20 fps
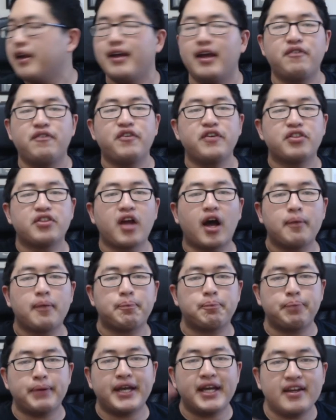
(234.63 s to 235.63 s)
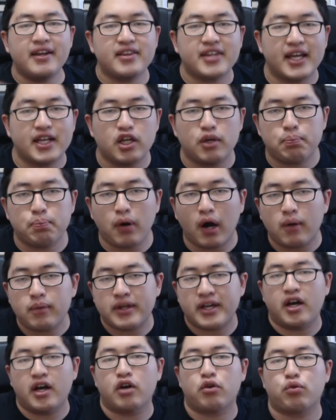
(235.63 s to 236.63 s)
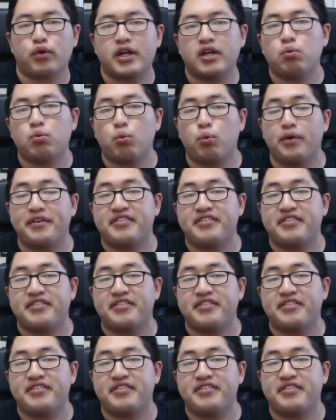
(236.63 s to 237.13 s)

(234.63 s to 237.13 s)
If you thought B, then you probably agreed with